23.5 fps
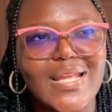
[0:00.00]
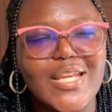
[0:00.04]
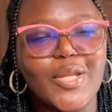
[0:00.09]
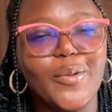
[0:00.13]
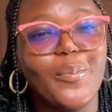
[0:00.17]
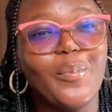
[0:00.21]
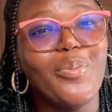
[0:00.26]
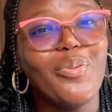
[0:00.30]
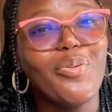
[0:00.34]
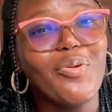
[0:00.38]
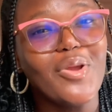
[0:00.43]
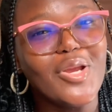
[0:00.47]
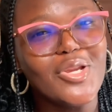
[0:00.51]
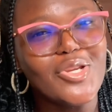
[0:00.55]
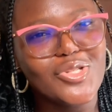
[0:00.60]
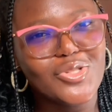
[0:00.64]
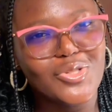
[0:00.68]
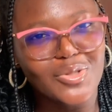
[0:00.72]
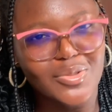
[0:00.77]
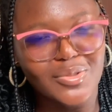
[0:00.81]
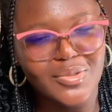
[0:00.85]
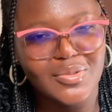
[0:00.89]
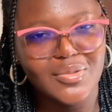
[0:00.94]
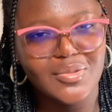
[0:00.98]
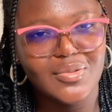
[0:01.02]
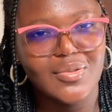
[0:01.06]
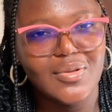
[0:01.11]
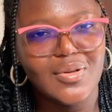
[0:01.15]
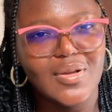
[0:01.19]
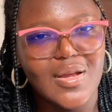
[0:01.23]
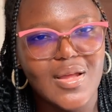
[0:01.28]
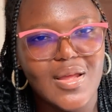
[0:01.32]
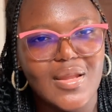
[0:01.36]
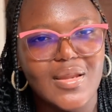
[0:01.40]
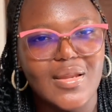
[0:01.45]
the pressure
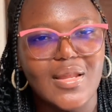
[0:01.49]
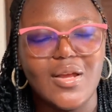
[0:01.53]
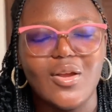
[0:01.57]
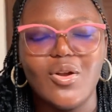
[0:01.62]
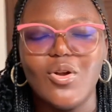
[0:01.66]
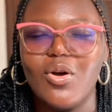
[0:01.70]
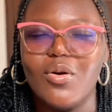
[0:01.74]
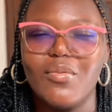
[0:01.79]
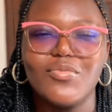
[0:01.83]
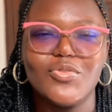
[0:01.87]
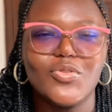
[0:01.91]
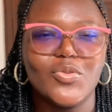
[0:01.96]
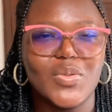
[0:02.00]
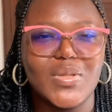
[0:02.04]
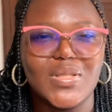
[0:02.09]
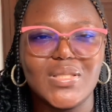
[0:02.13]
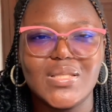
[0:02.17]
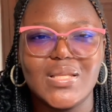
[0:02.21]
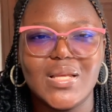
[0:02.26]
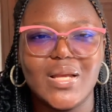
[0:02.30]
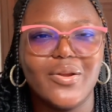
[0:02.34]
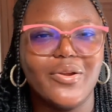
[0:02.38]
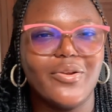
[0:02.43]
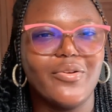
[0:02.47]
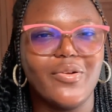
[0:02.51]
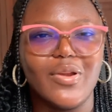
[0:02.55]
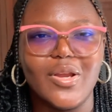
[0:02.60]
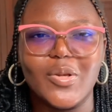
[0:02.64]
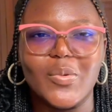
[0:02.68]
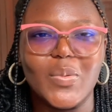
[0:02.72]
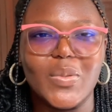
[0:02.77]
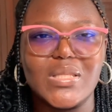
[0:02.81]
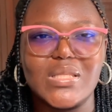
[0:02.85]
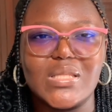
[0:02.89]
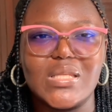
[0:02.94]
that comes with
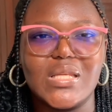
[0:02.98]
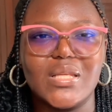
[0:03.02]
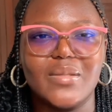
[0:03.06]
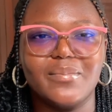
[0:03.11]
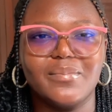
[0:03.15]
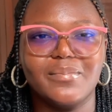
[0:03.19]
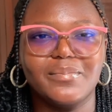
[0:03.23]
graduating.